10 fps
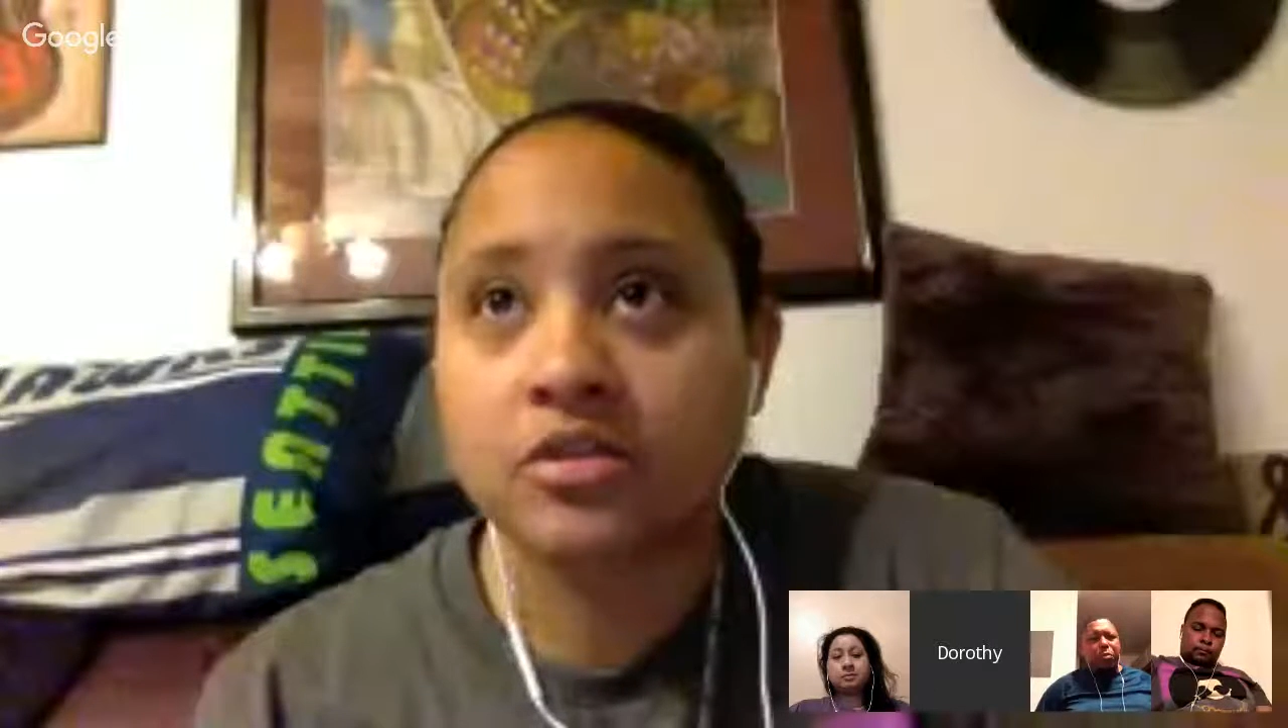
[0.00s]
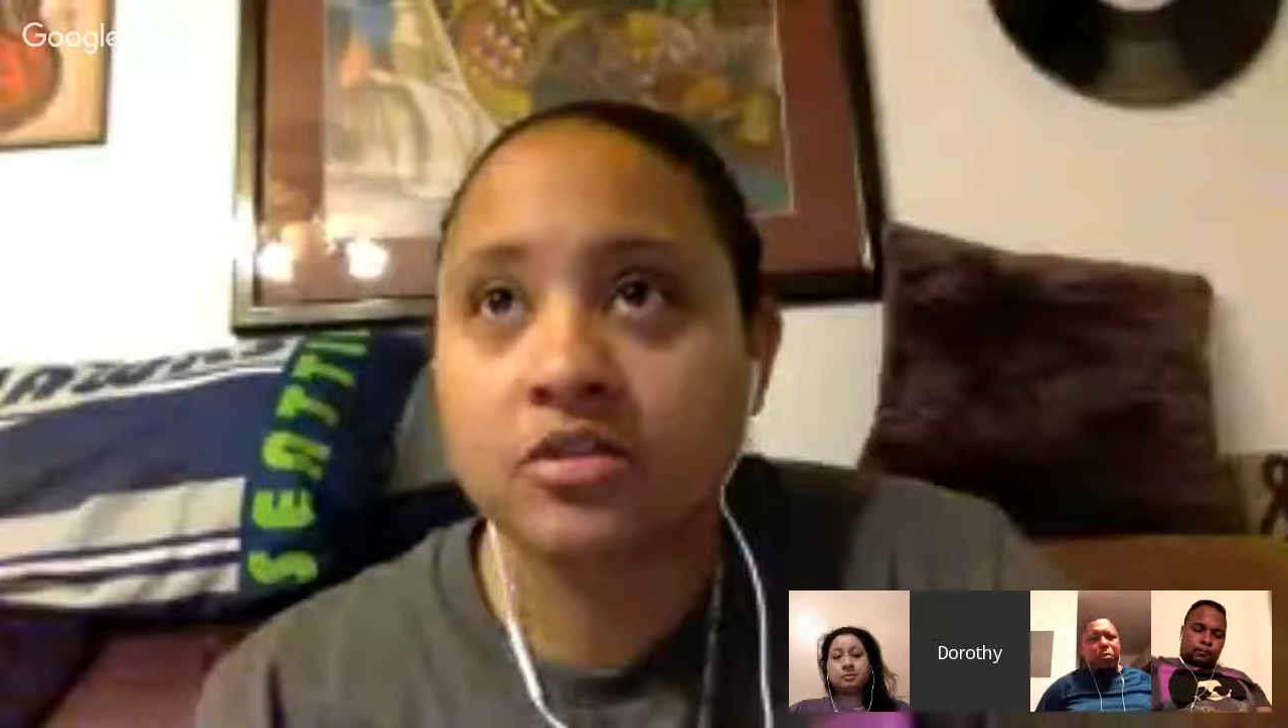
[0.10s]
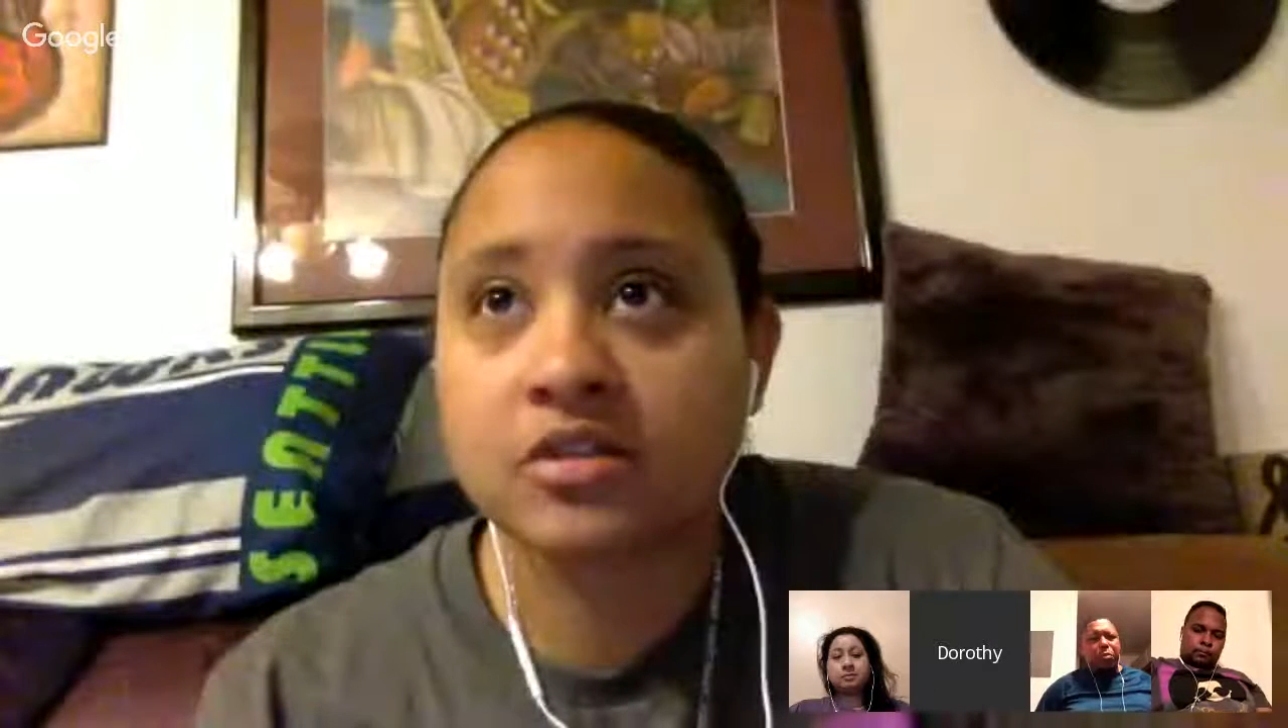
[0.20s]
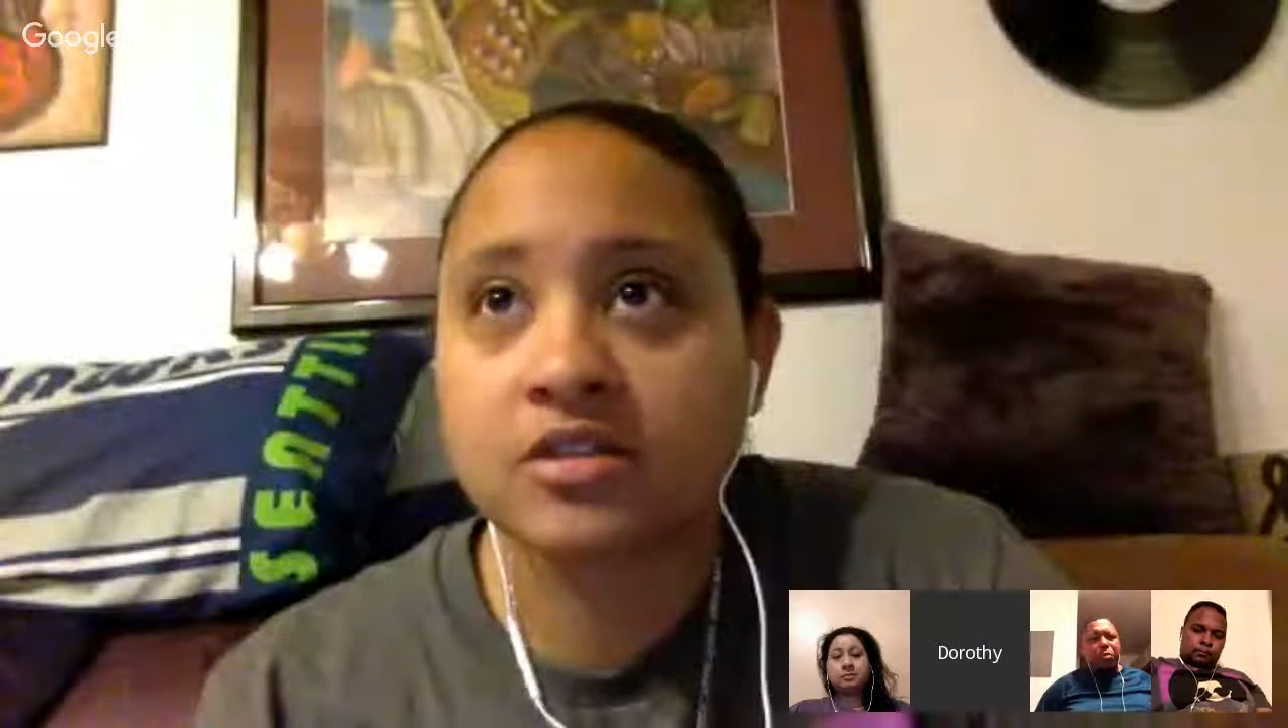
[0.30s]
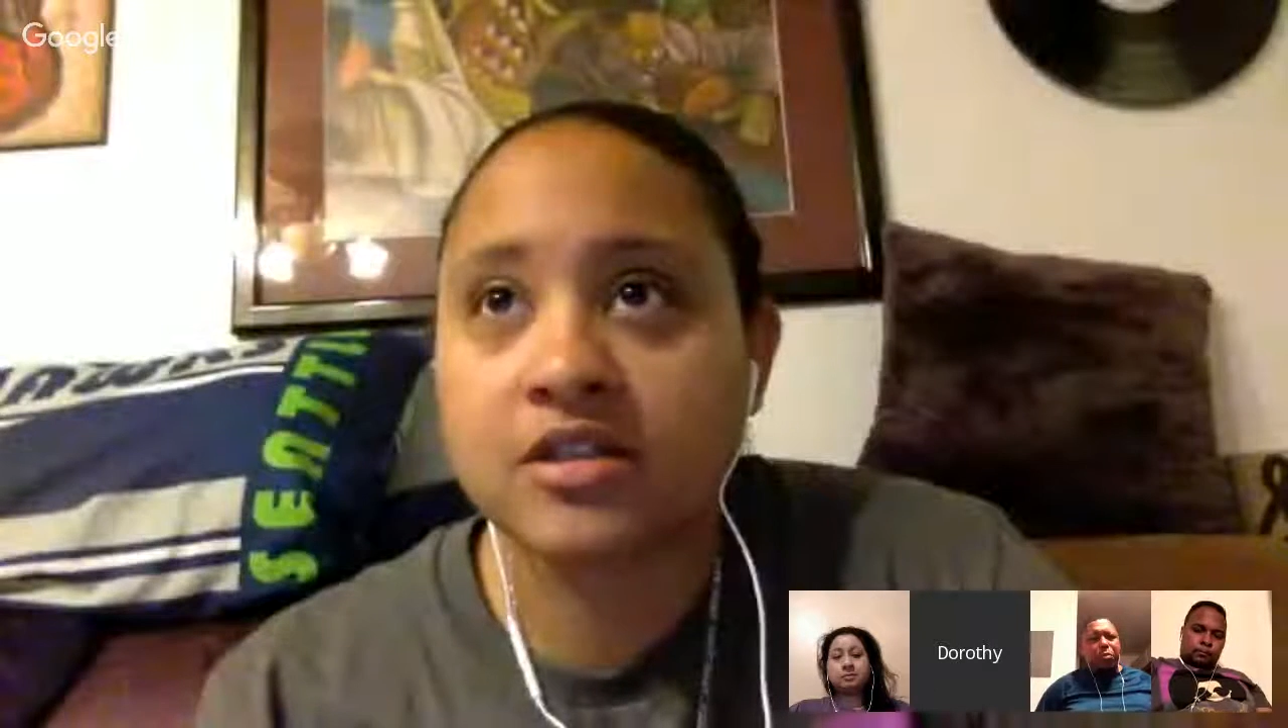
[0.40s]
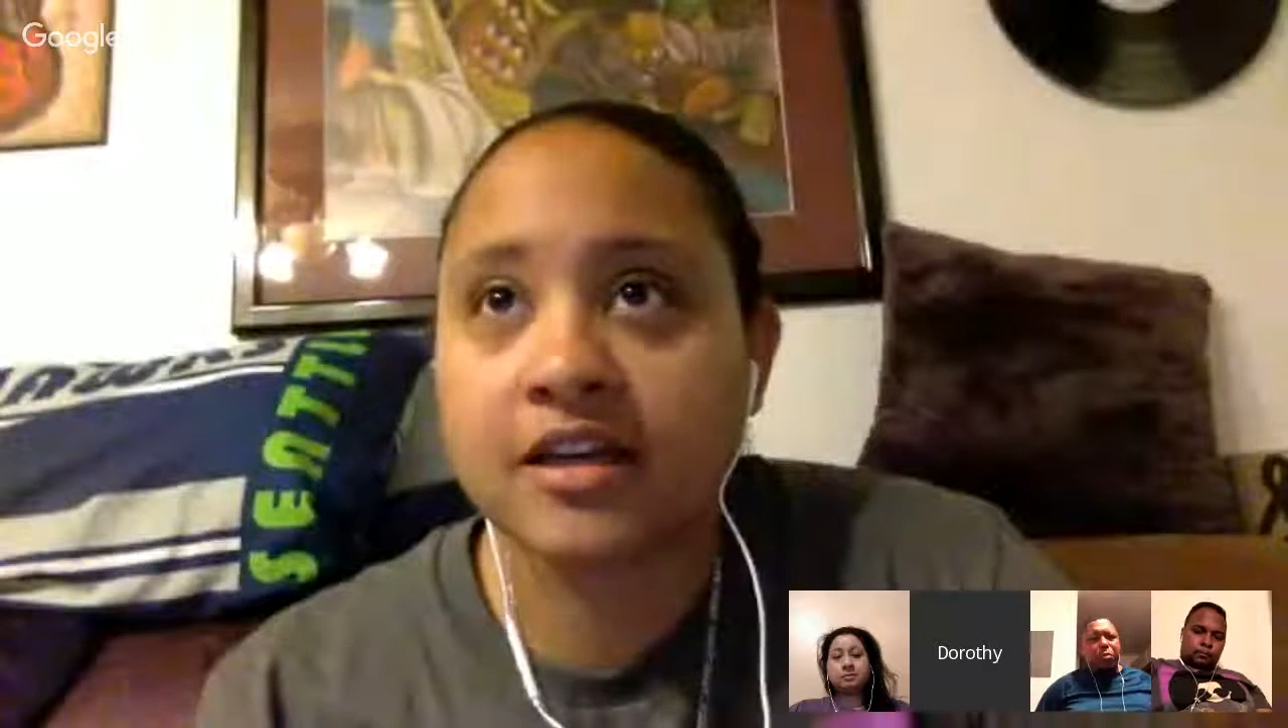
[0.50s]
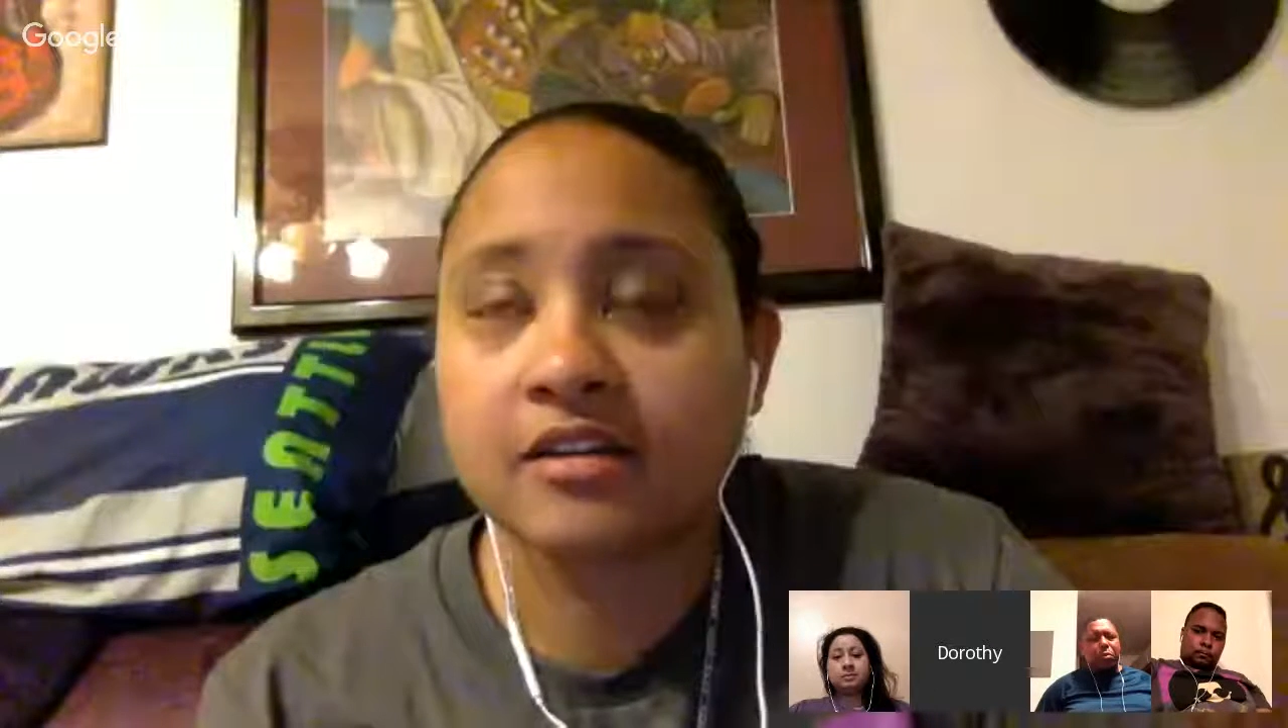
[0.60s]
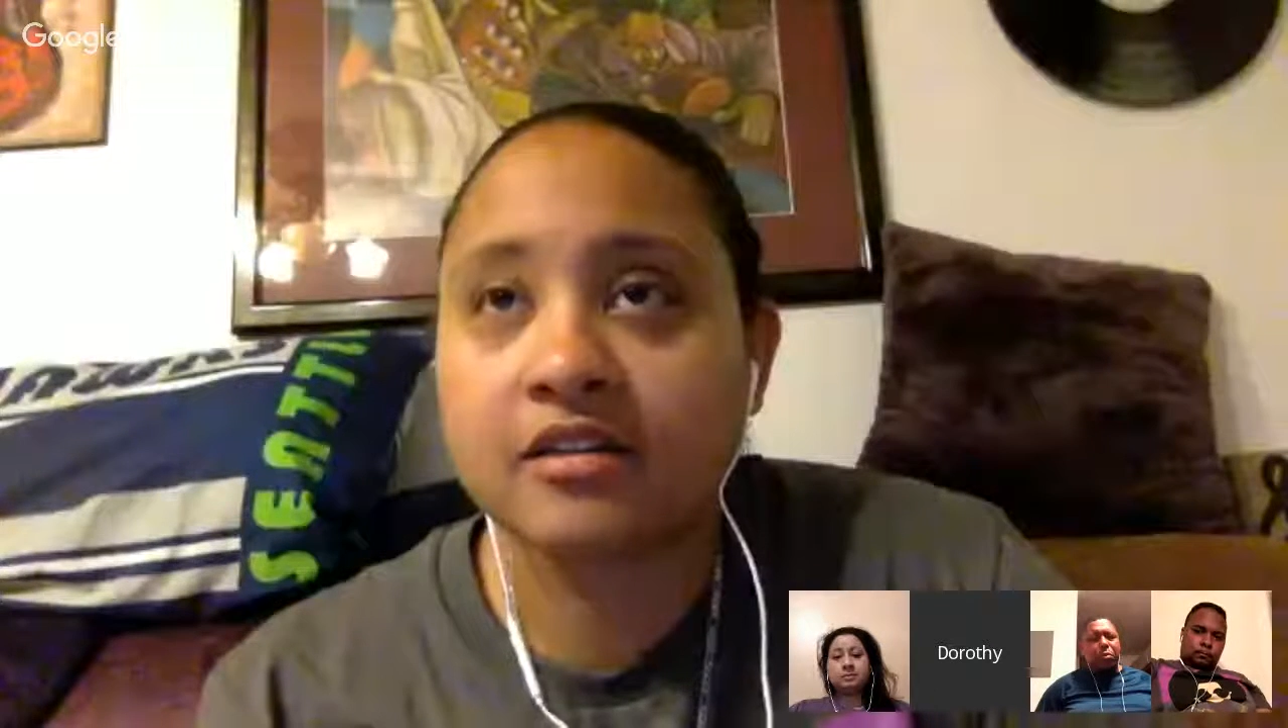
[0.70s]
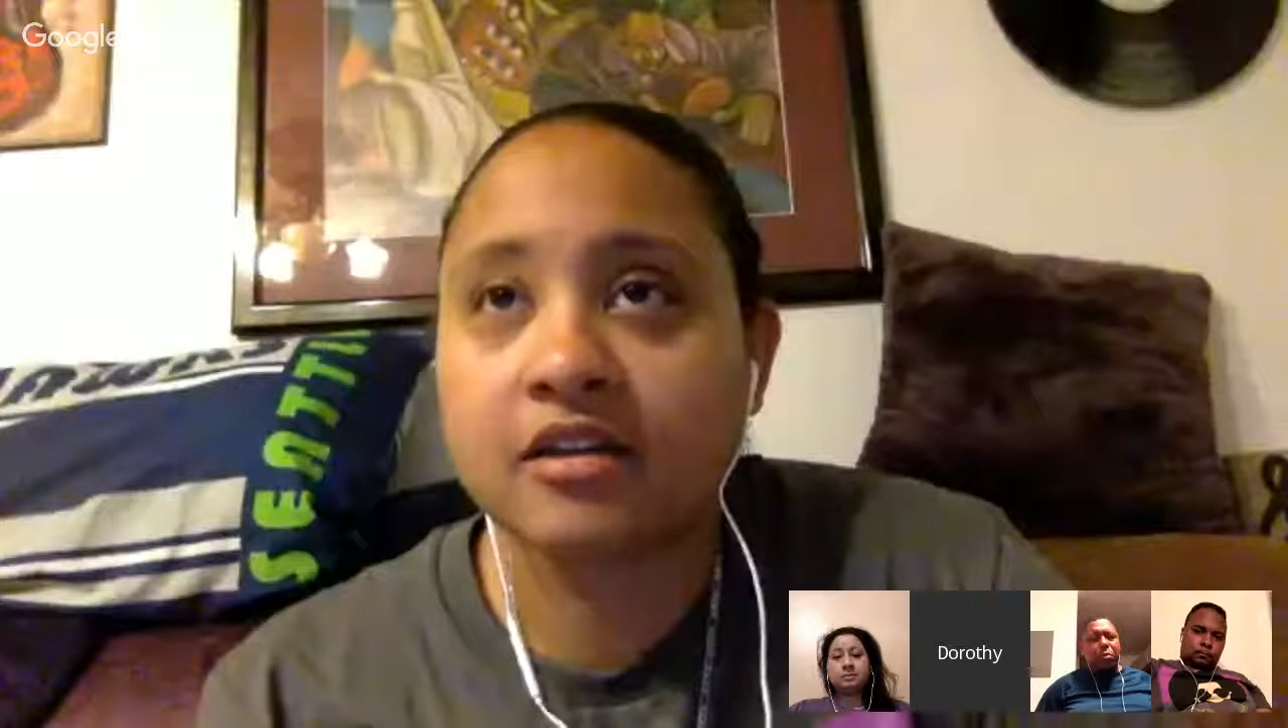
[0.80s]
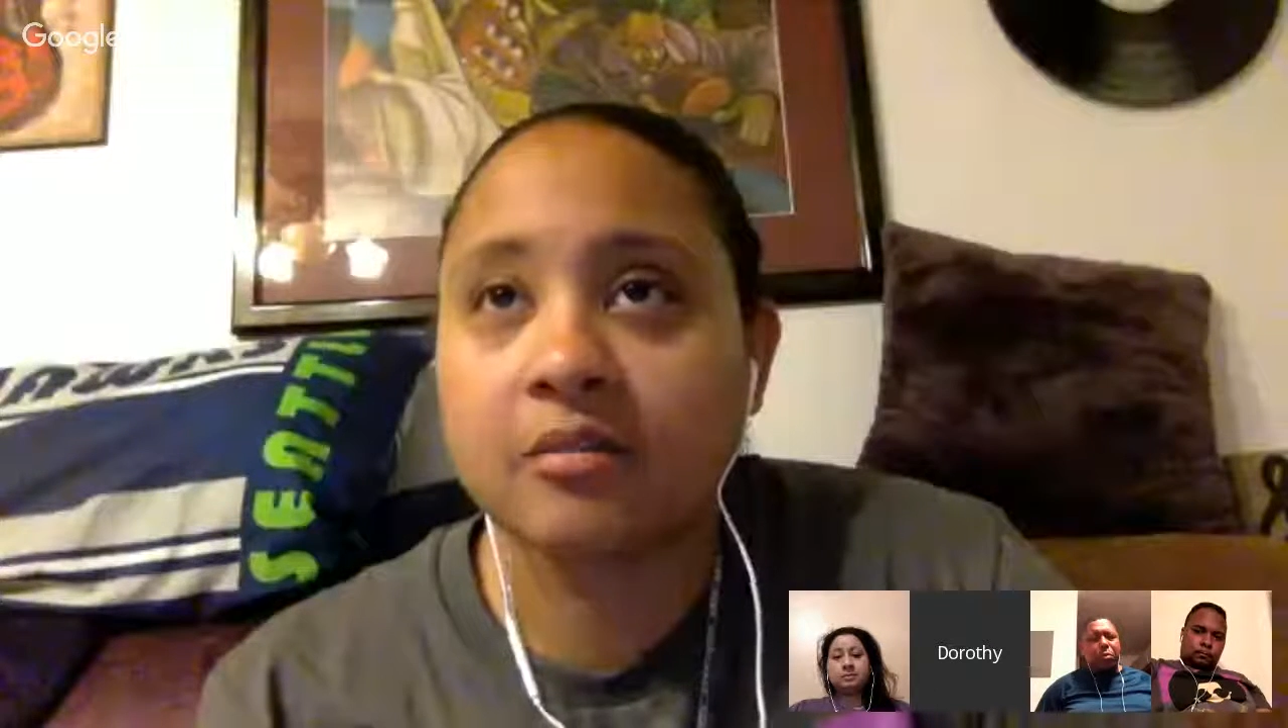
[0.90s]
to say anything